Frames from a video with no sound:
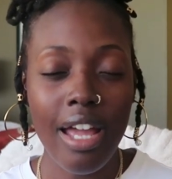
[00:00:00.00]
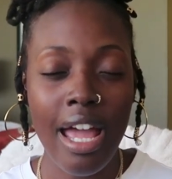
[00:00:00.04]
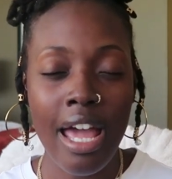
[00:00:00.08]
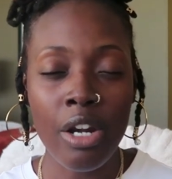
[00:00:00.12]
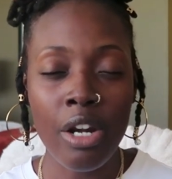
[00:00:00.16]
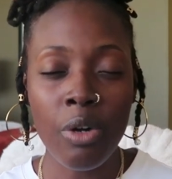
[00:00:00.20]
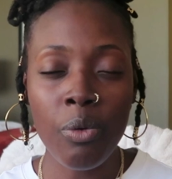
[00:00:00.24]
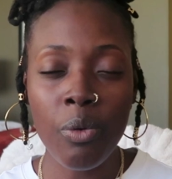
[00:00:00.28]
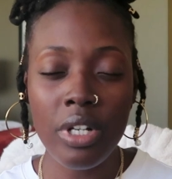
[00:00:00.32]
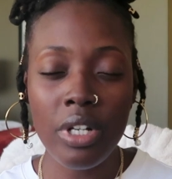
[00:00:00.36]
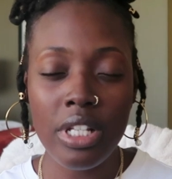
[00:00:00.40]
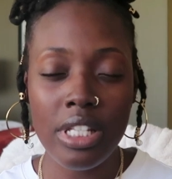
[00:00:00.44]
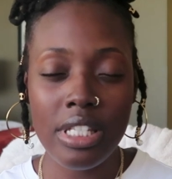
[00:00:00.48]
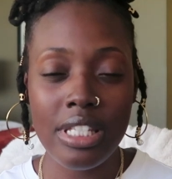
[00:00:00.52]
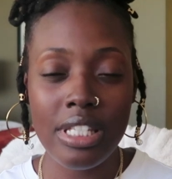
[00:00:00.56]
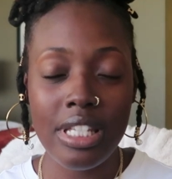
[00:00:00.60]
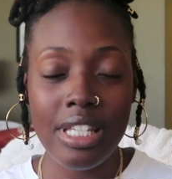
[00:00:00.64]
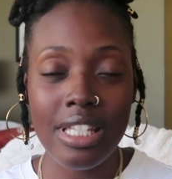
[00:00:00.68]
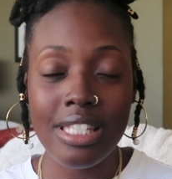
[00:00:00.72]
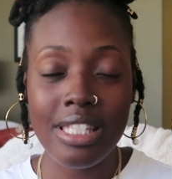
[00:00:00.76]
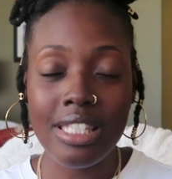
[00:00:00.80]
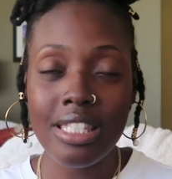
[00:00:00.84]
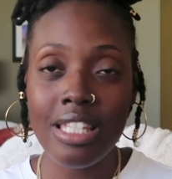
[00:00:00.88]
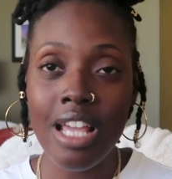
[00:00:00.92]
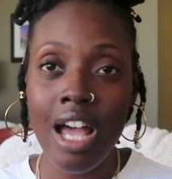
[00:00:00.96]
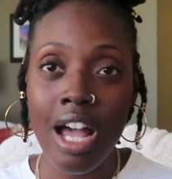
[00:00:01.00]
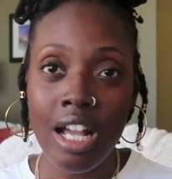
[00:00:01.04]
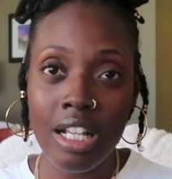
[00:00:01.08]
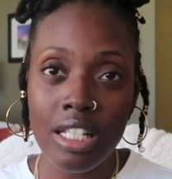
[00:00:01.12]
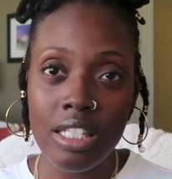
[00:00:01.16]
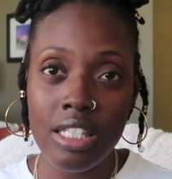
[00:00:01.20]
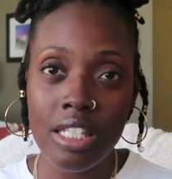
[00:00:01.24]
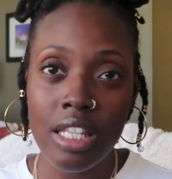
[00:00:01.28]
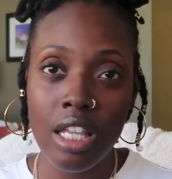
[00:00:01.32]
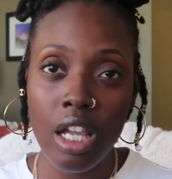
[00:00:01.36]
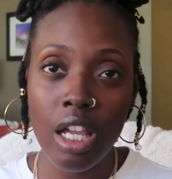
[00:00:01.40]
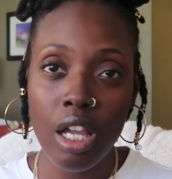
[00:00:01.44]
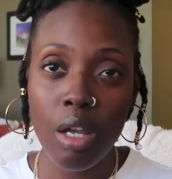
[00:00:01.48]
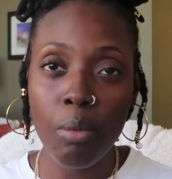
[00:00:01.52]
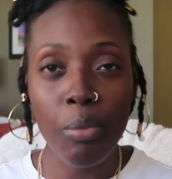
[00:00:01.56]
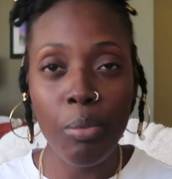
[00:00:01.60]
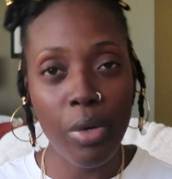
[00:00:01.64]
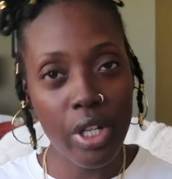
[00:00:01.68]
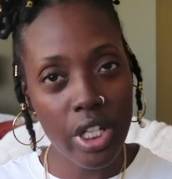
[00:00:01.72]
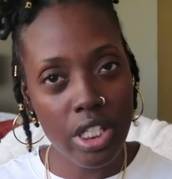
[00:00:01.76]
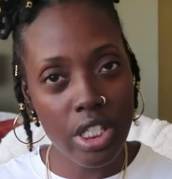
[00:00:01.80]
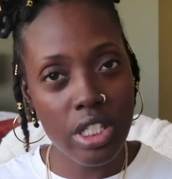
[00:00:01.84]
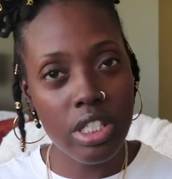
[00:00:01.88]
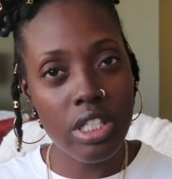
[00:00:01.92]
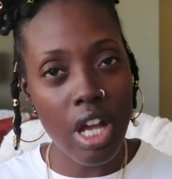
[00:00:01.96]
I don't want to say it's toxic,
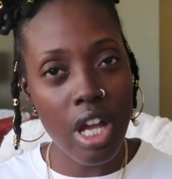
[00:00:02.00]
but it's